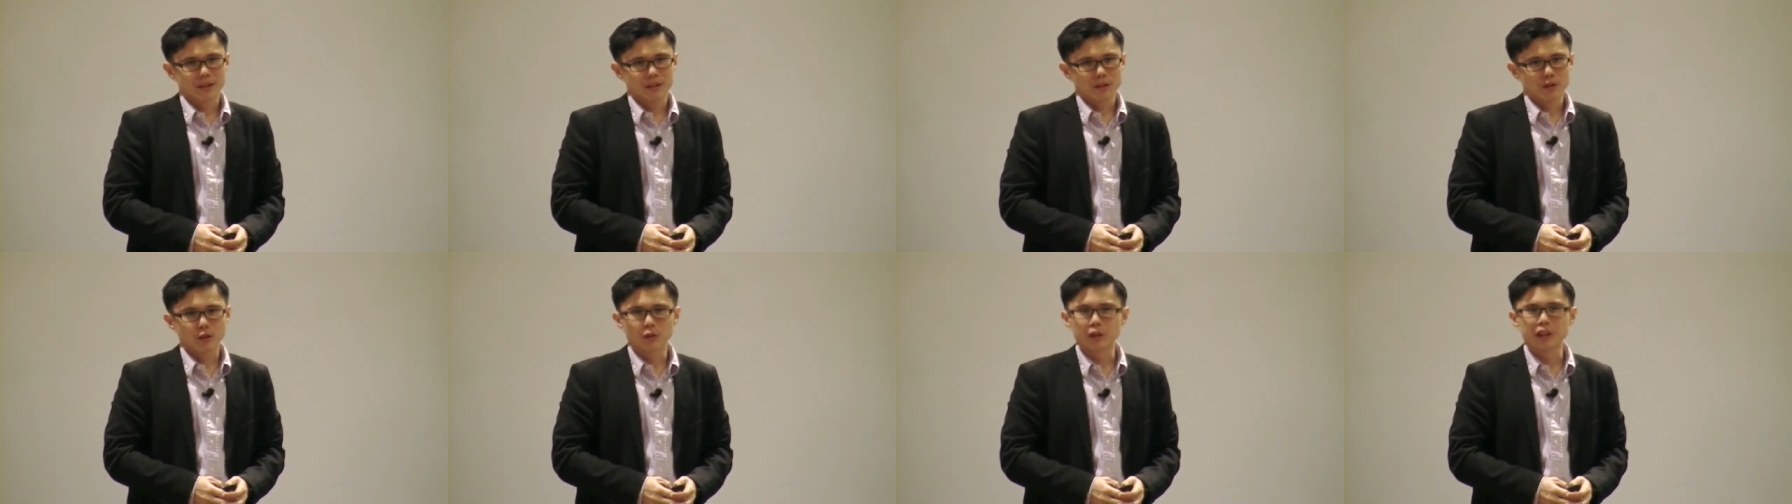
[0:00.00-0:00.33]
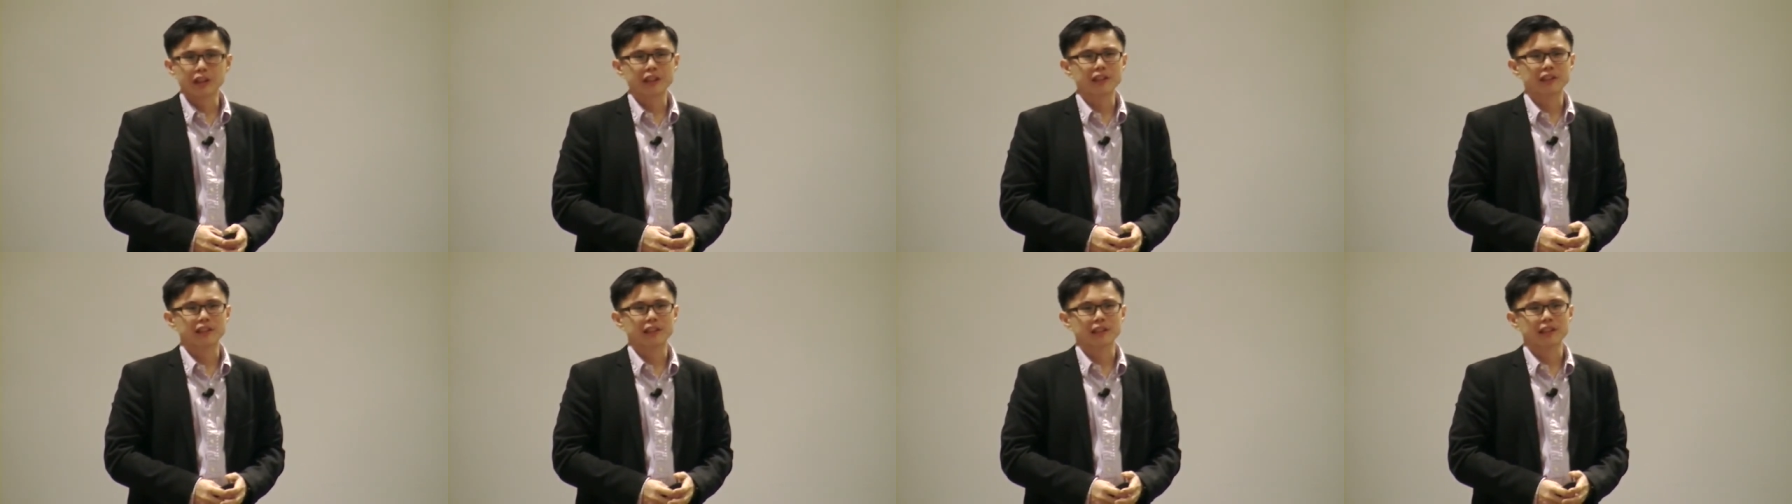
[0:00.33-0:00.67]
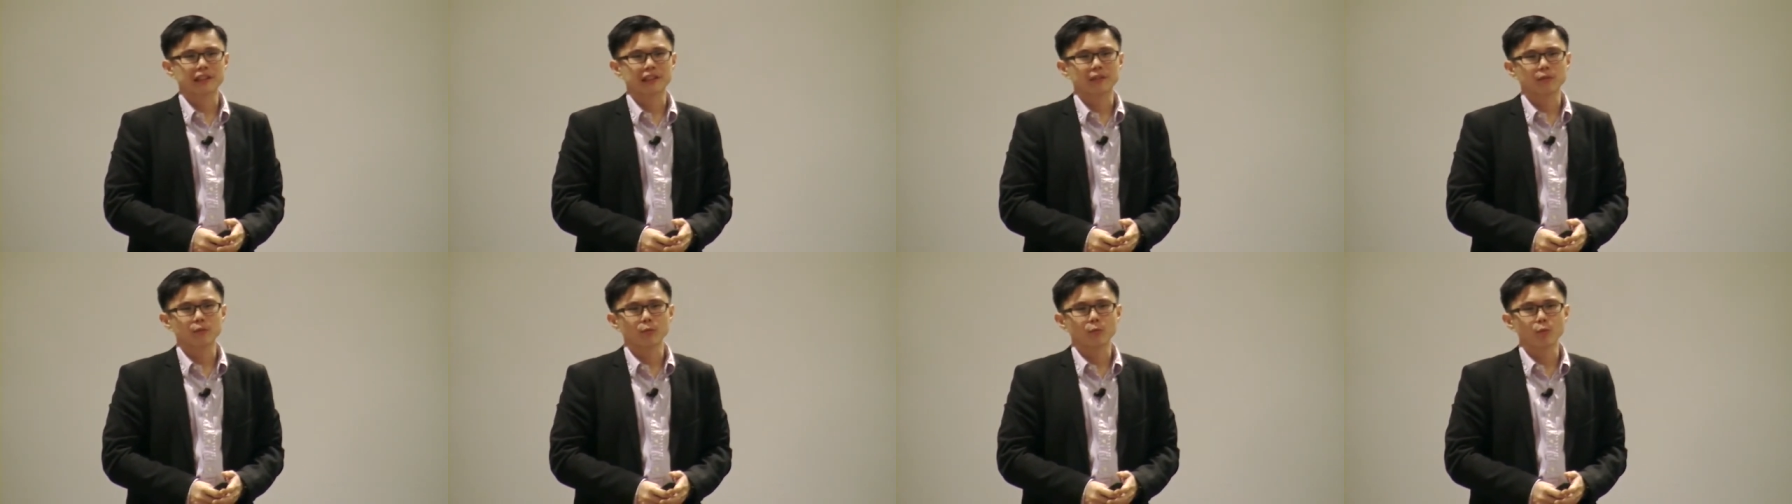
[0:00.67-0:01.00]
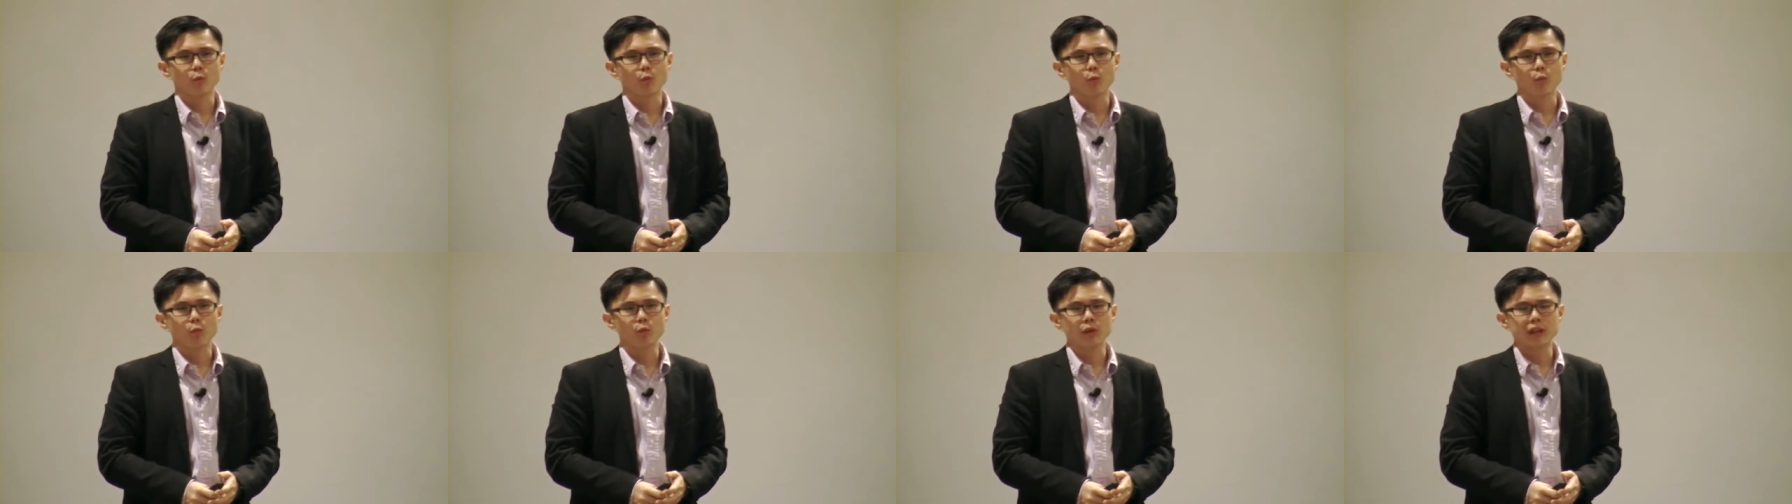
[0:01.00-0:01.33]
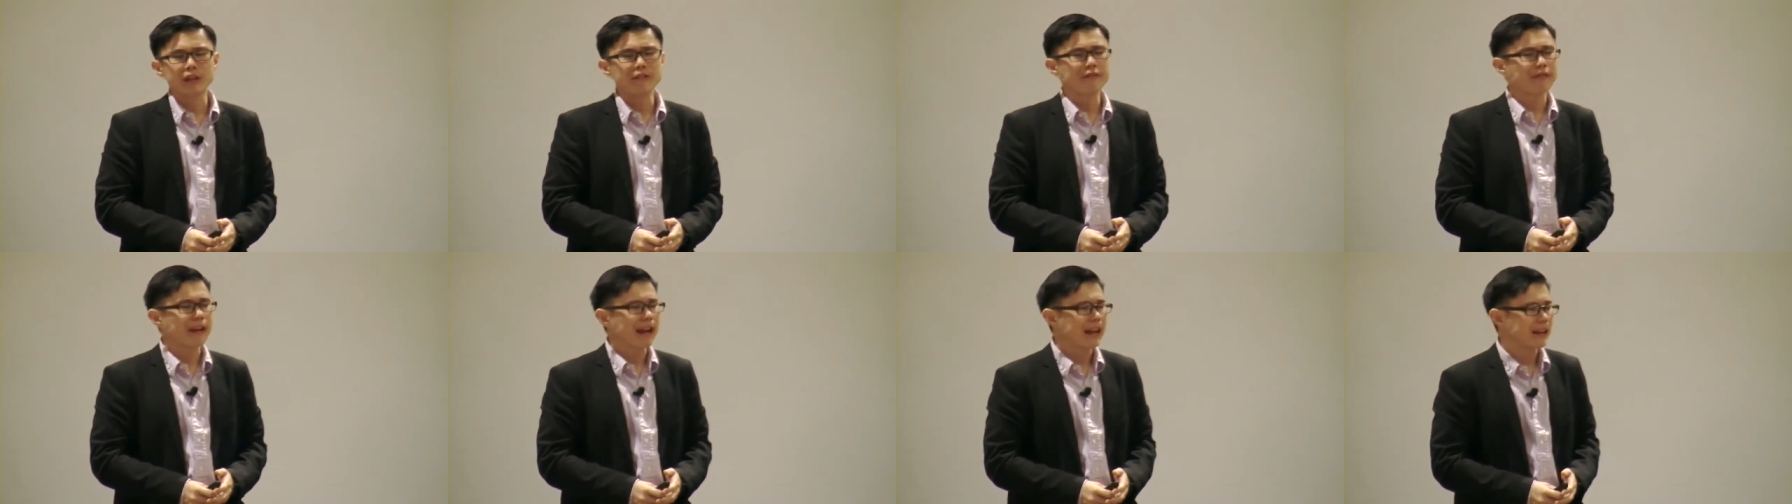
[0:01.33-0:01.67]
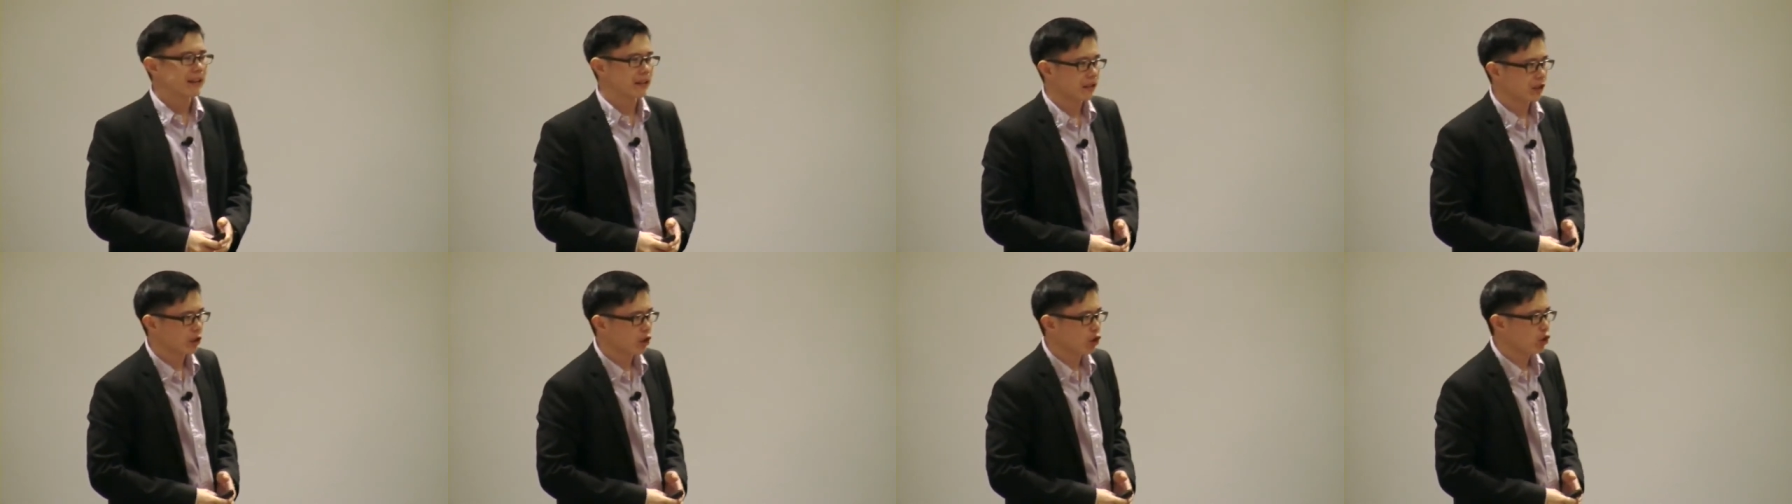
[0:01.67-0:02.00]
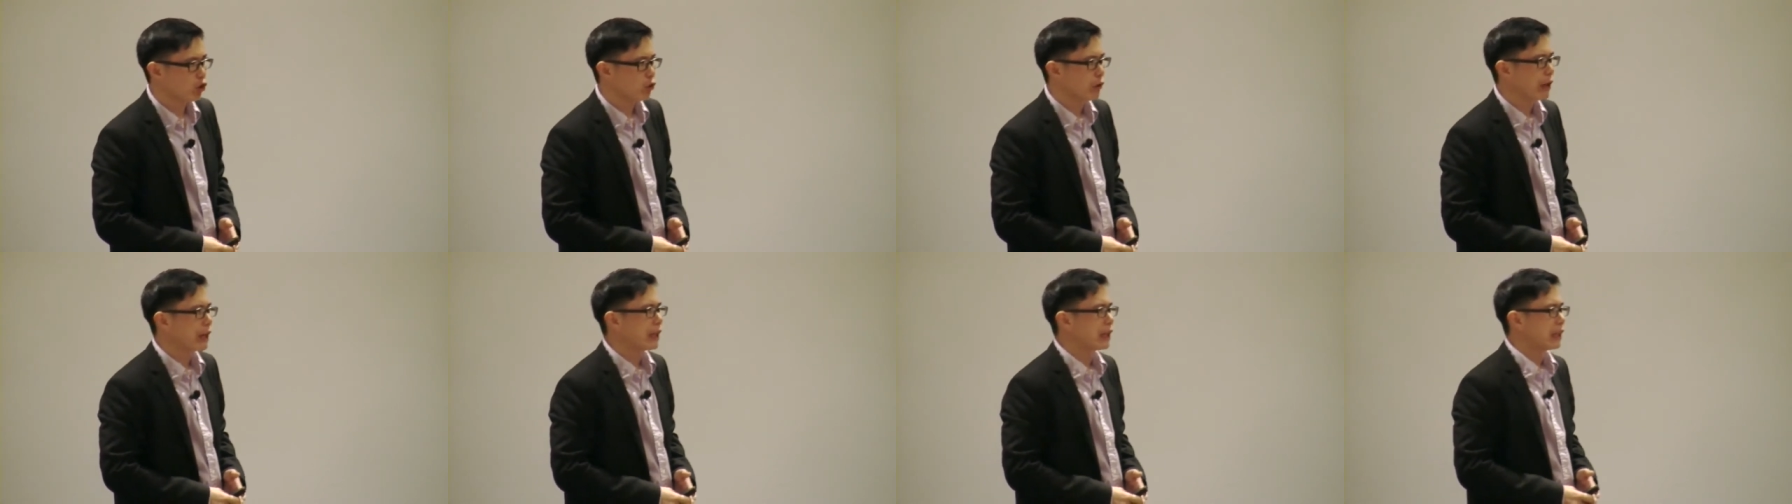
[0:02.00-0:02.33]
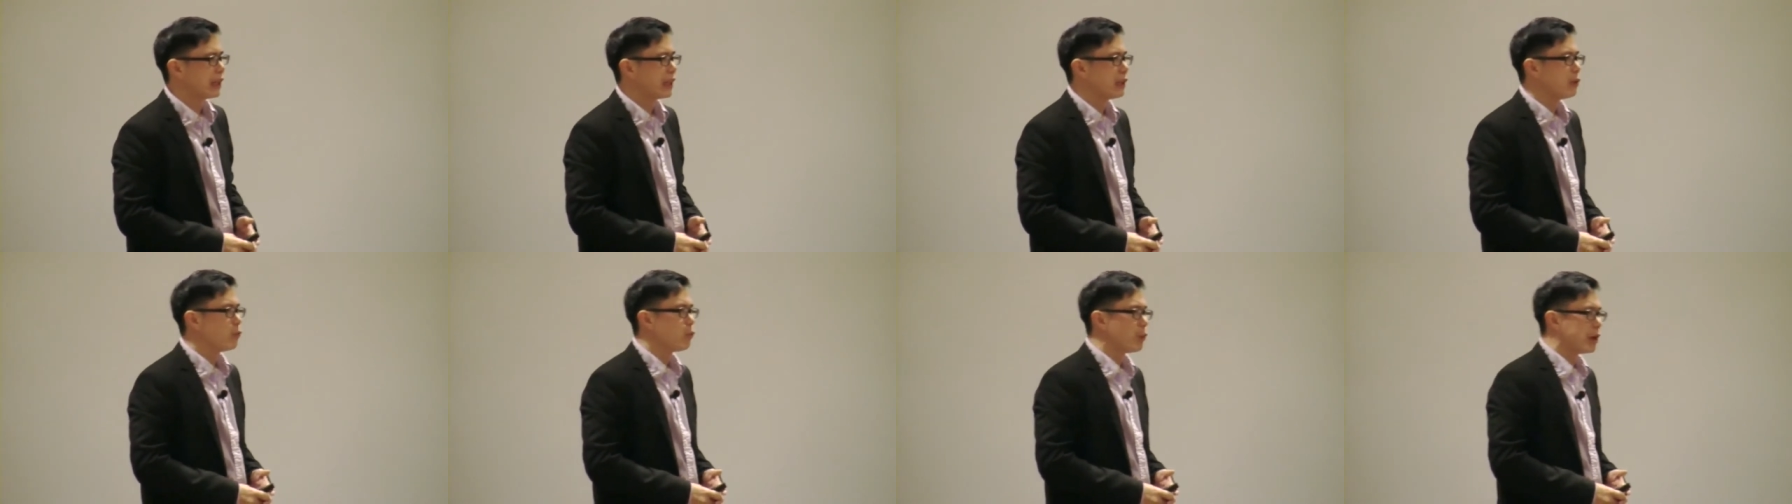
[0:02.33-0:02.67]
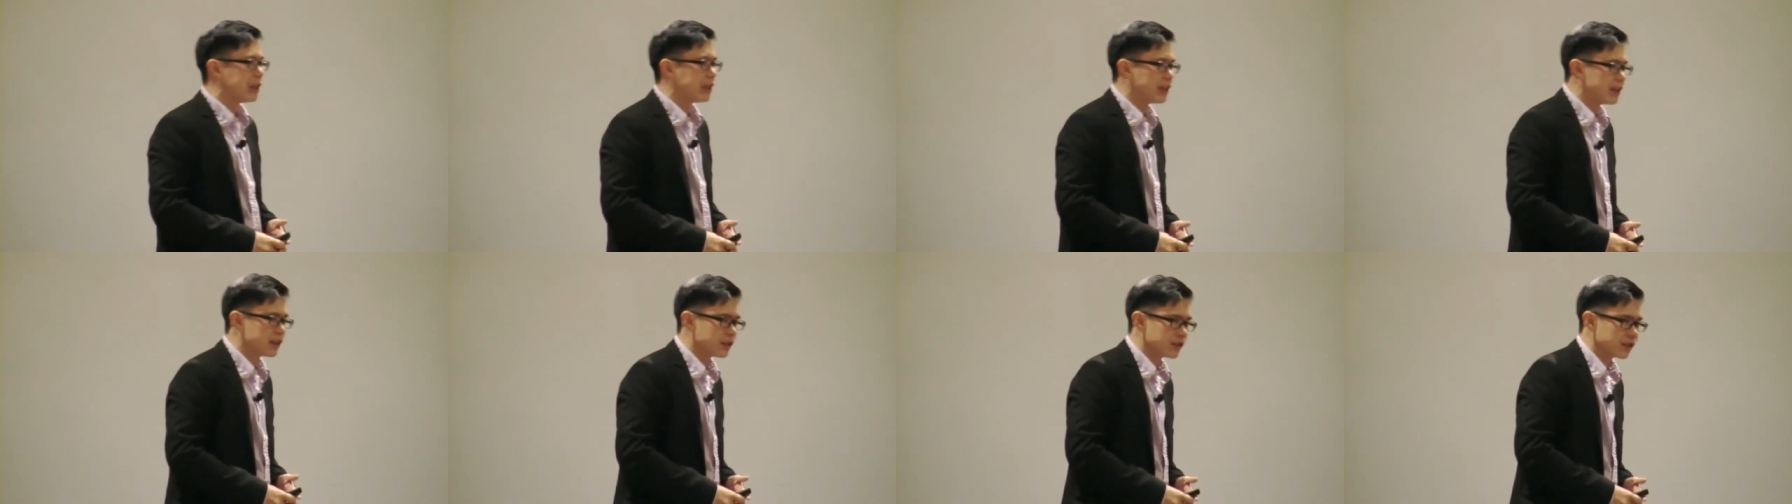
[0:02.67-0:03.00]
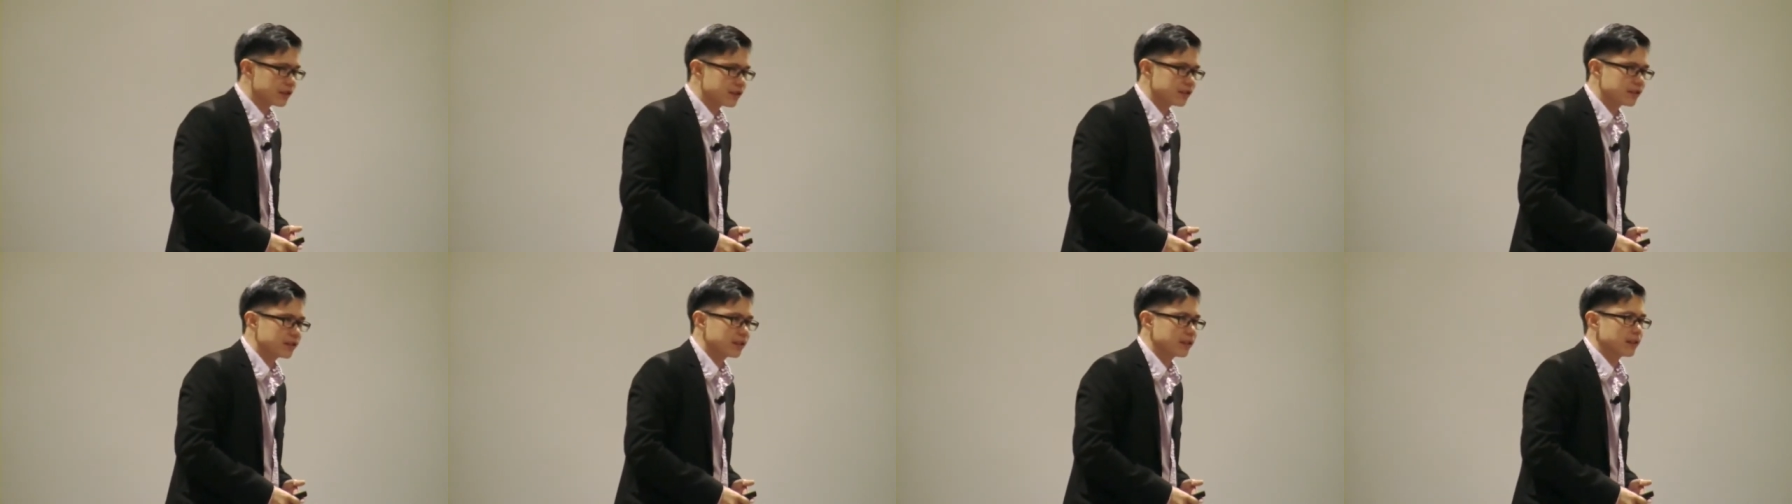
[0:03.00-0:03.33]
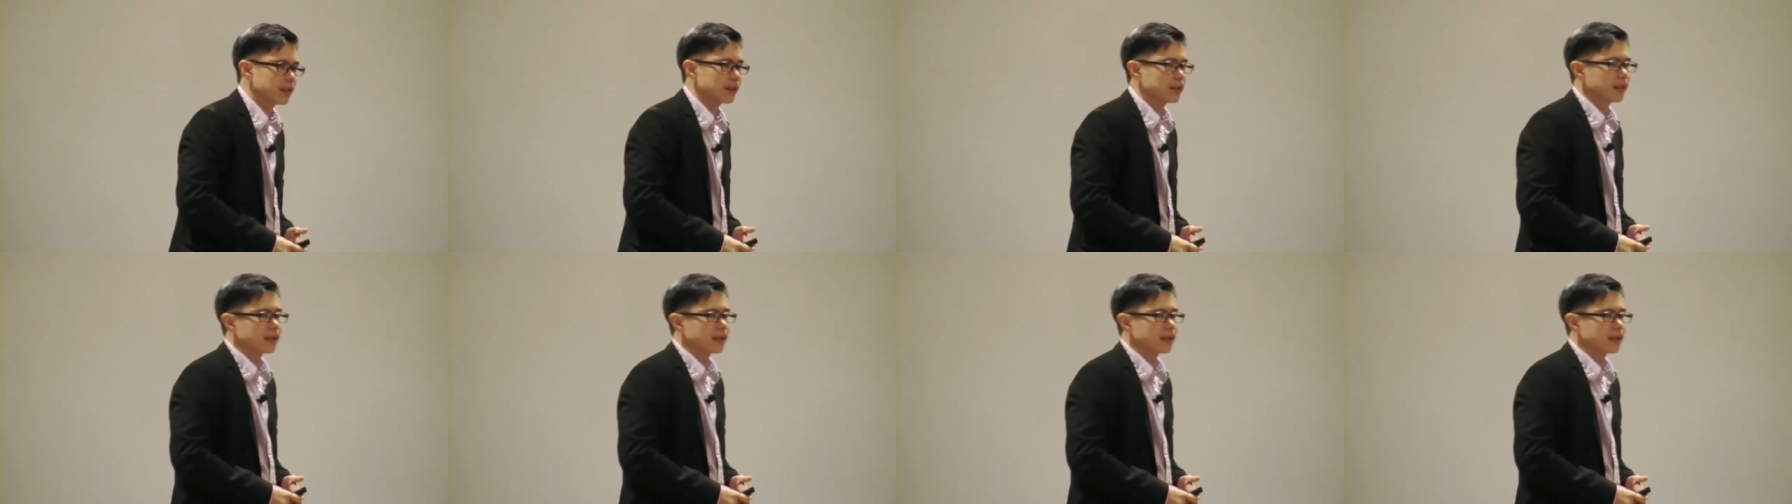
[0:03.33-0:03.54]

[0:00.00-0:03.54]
So it is an event greatly witnessed.